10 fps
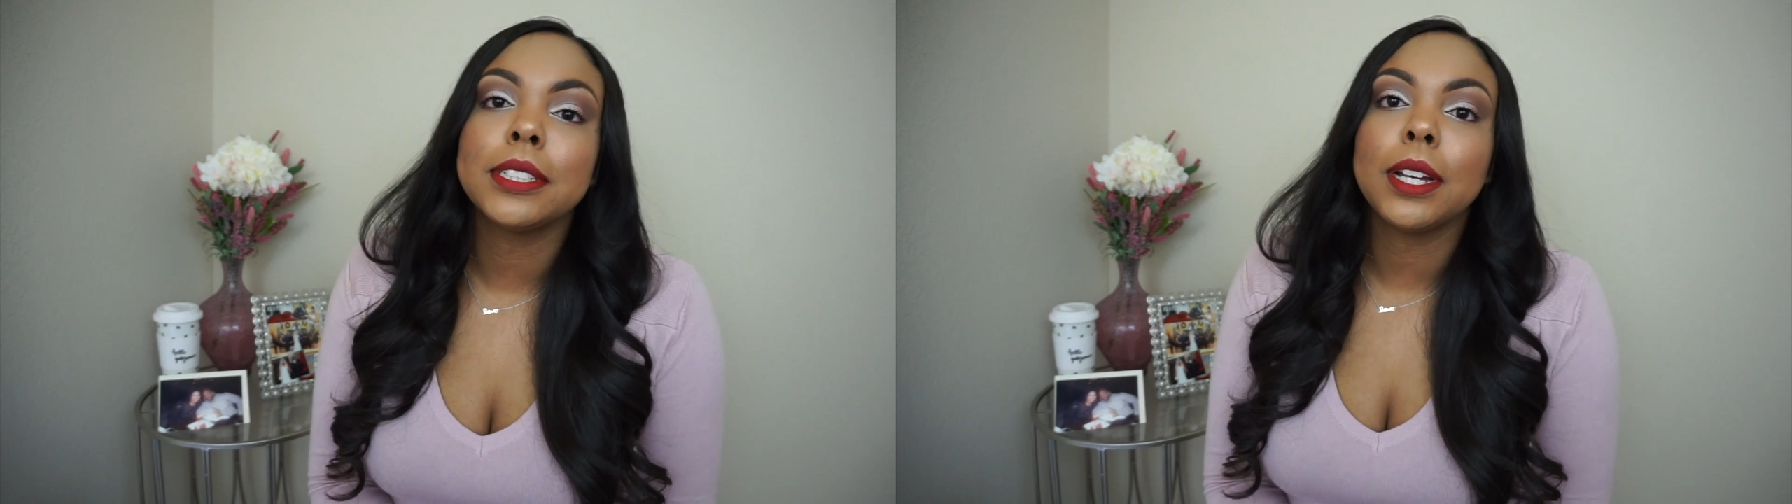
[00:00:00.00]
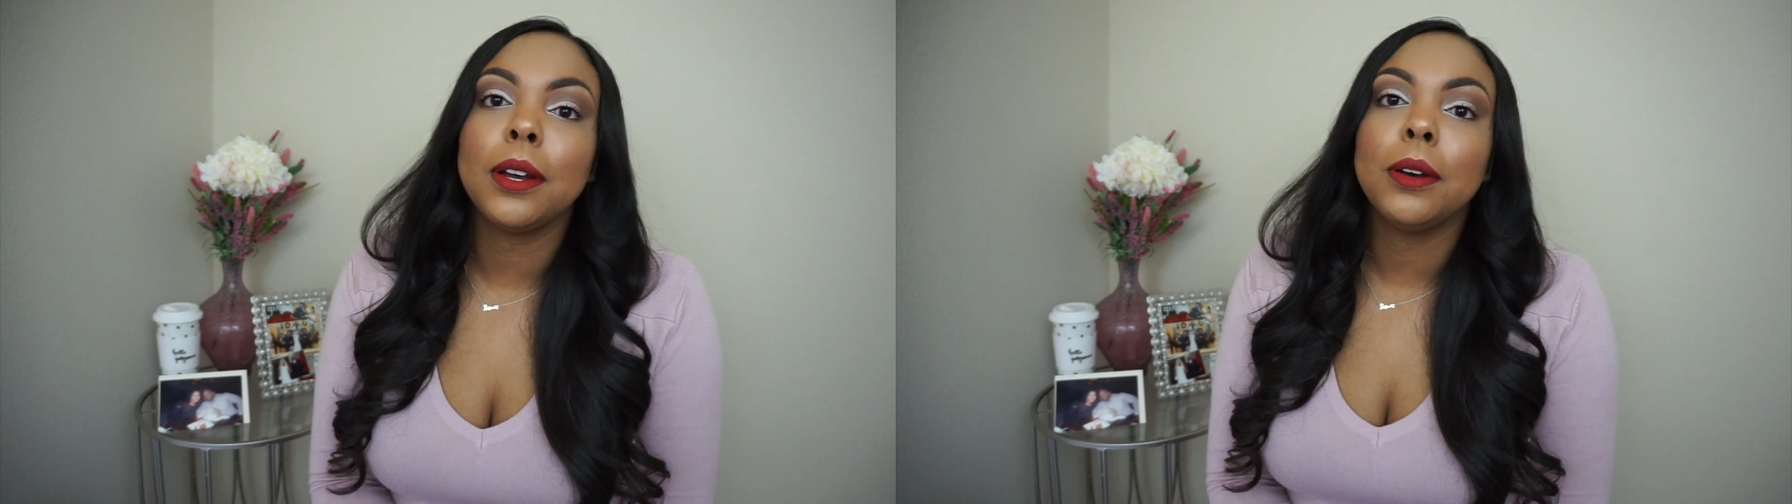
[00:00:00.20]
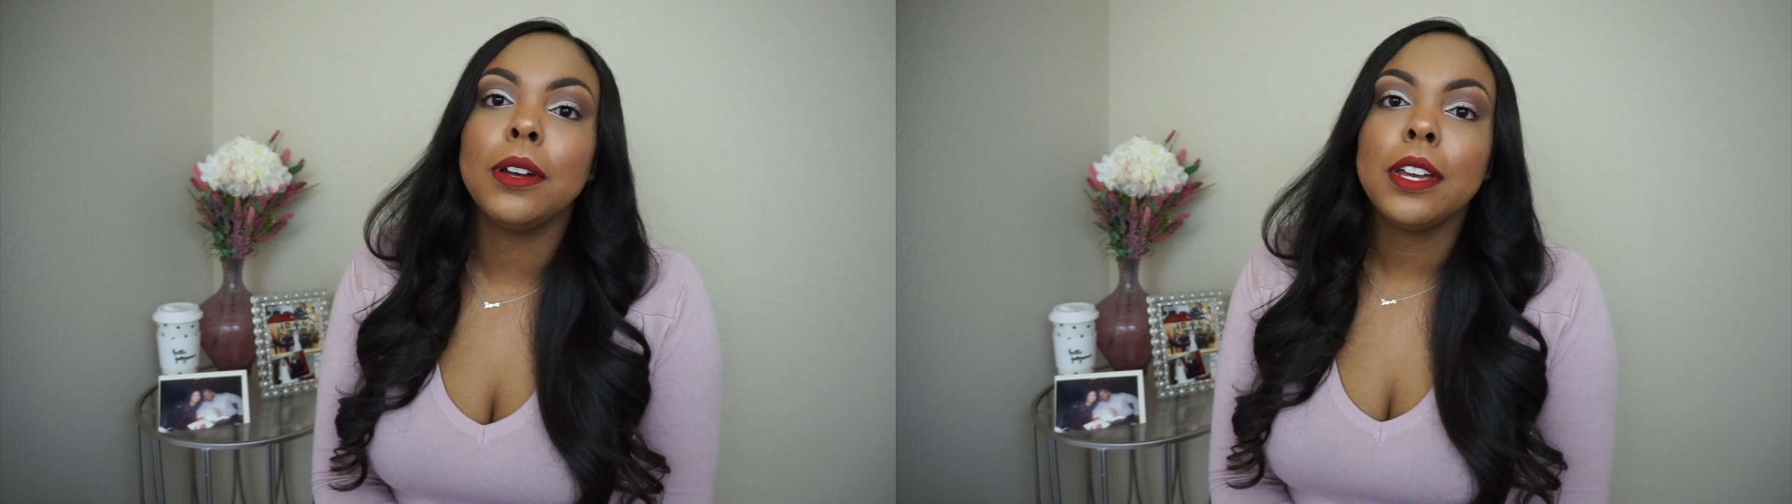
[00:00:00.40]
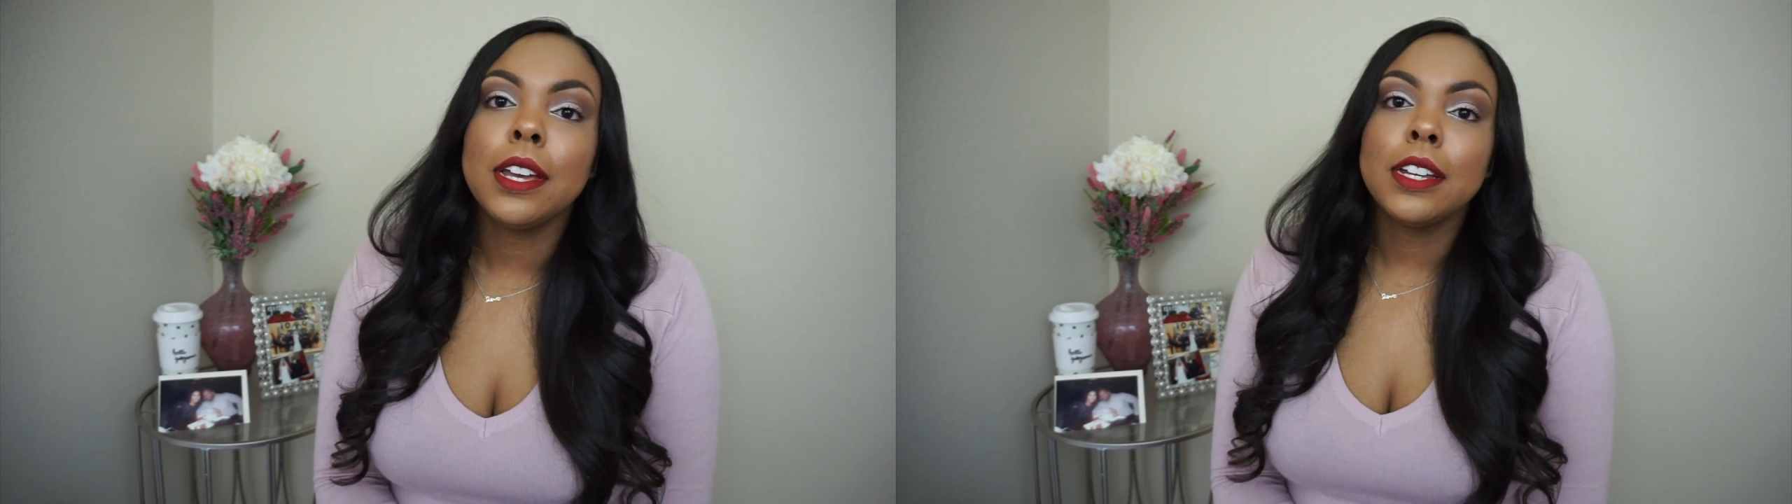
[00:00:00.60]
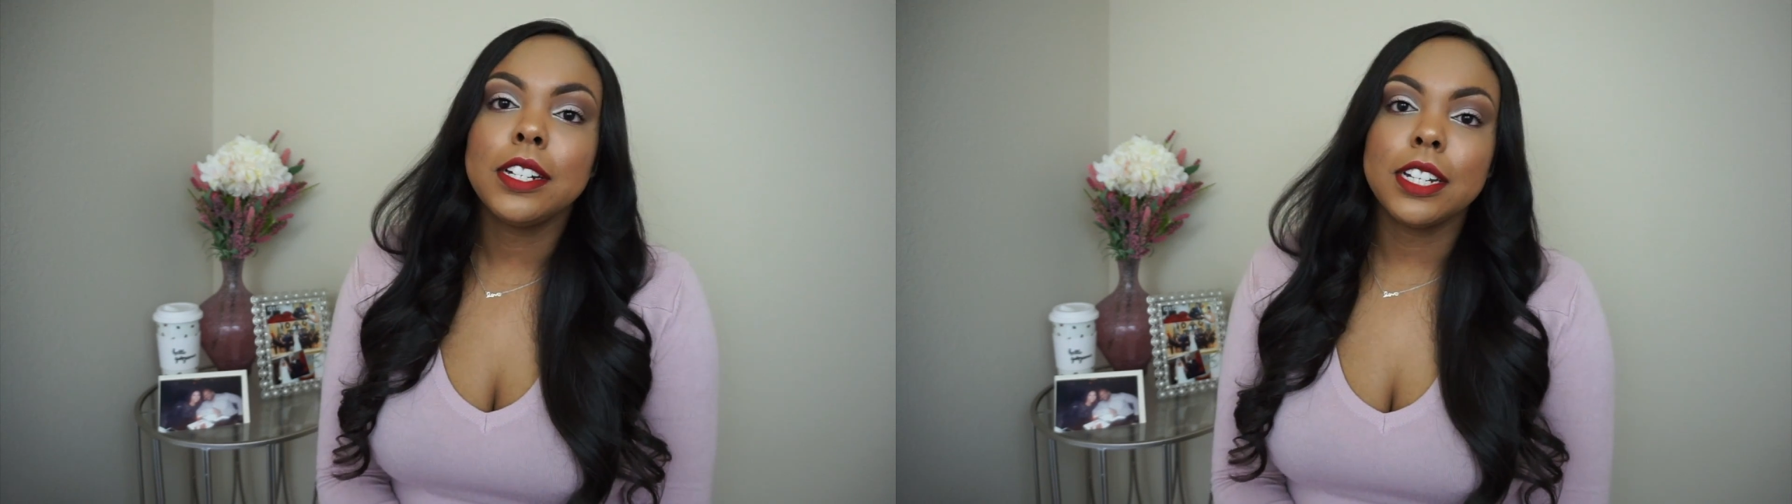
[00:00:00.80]
So
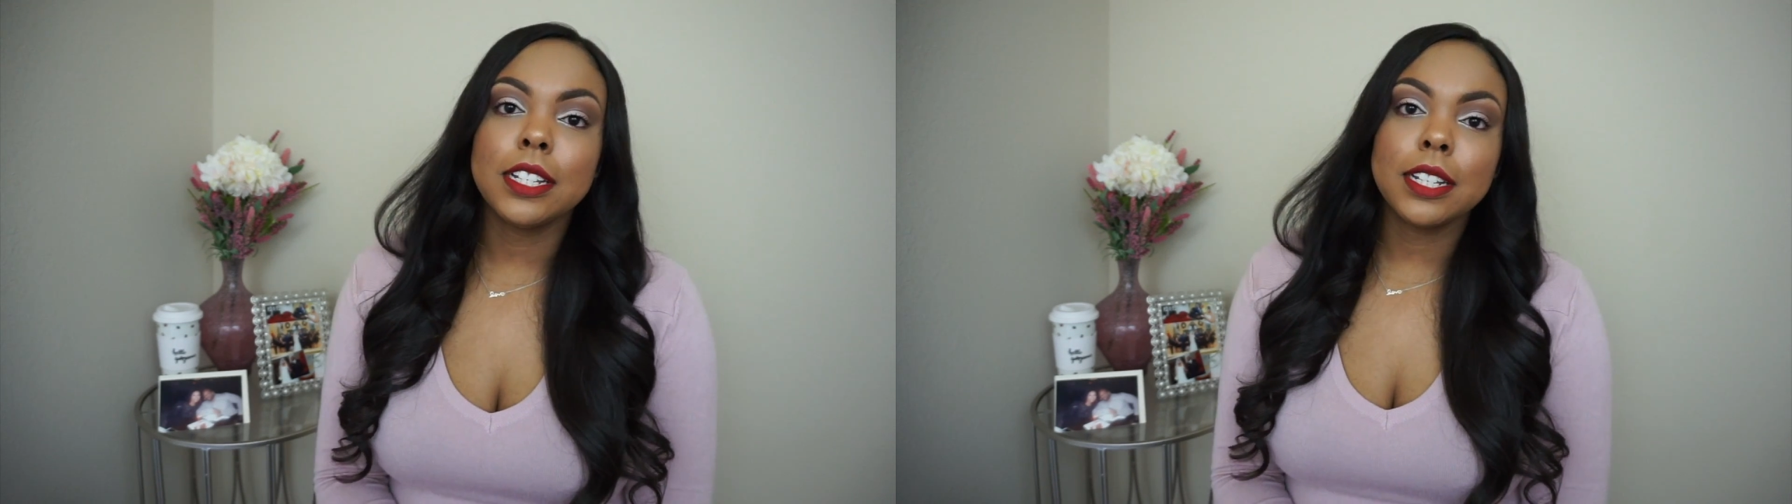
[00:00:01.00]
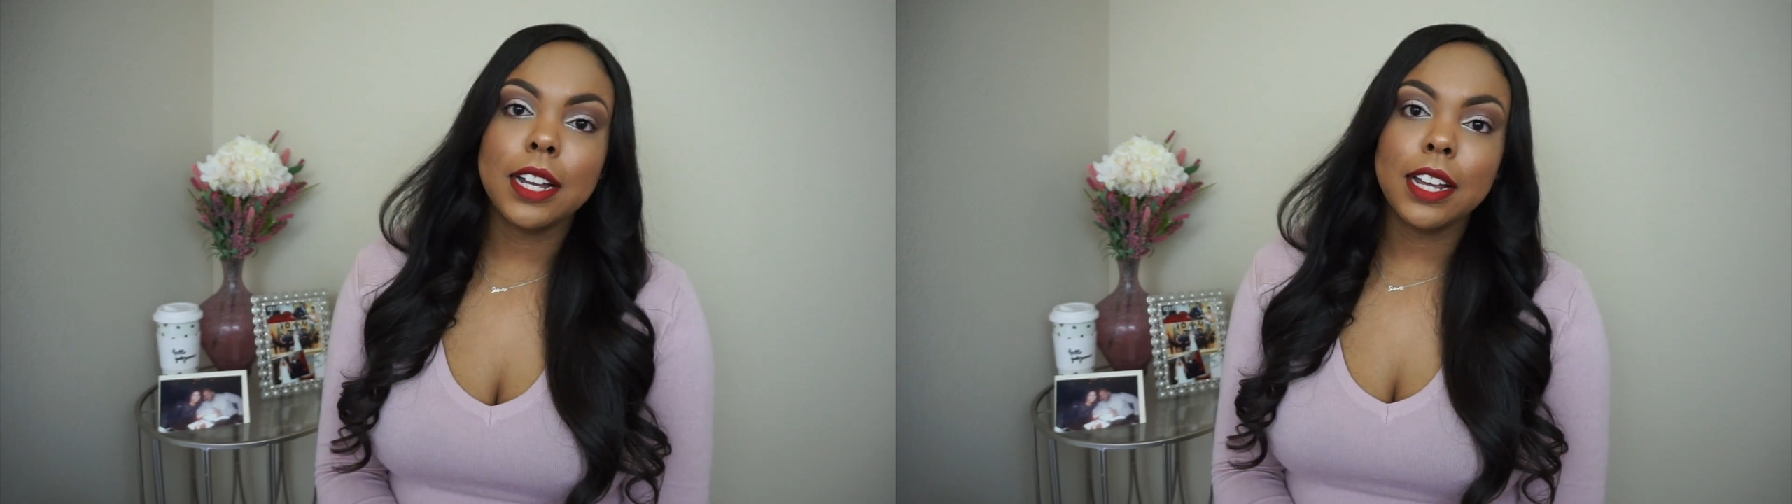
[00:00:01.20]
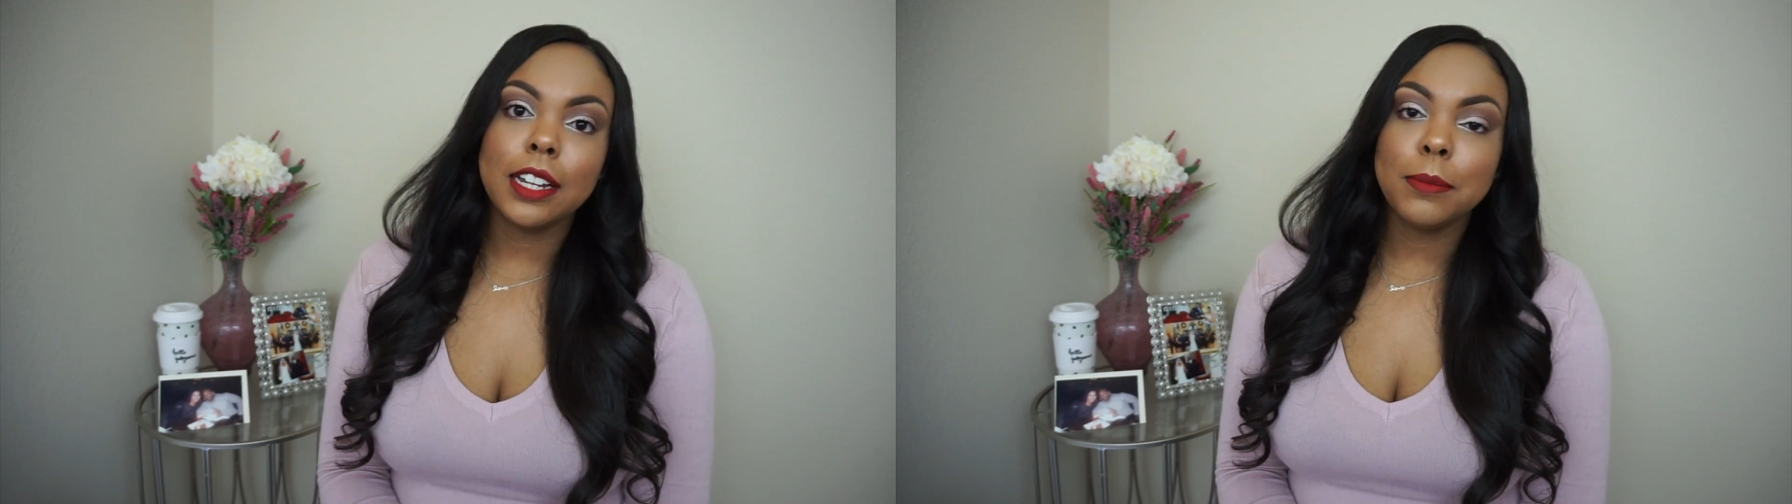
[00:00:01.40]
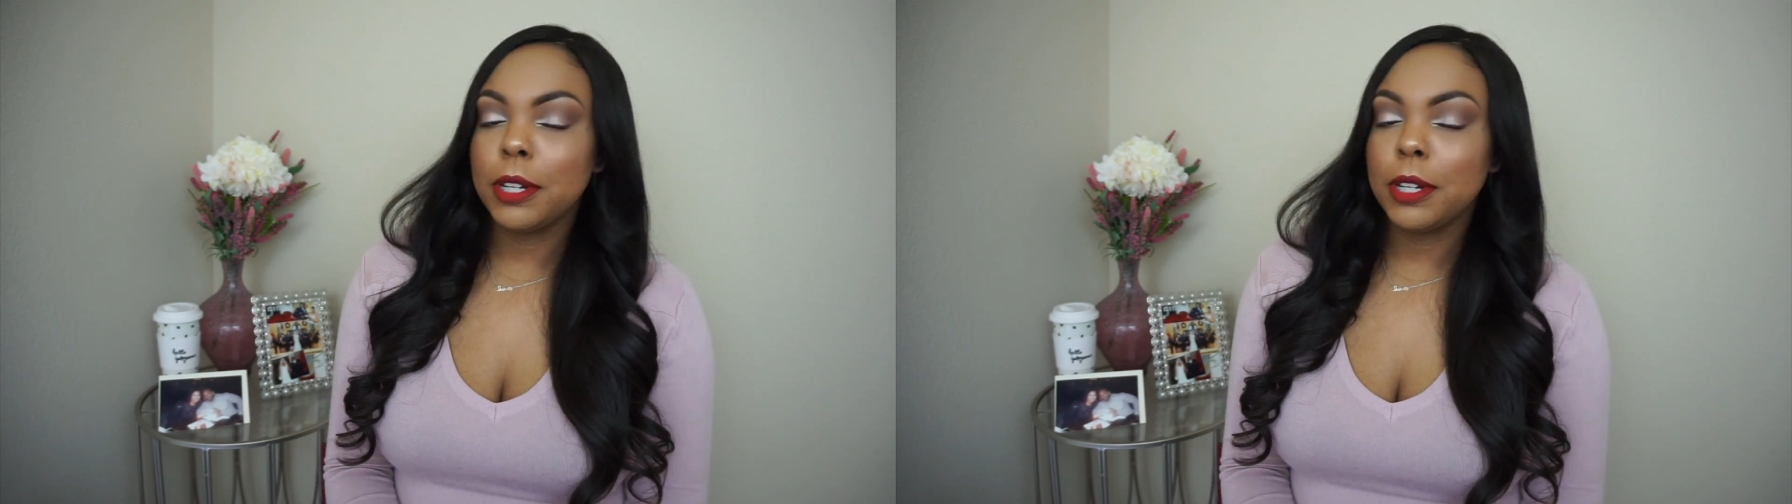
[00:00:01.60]
just let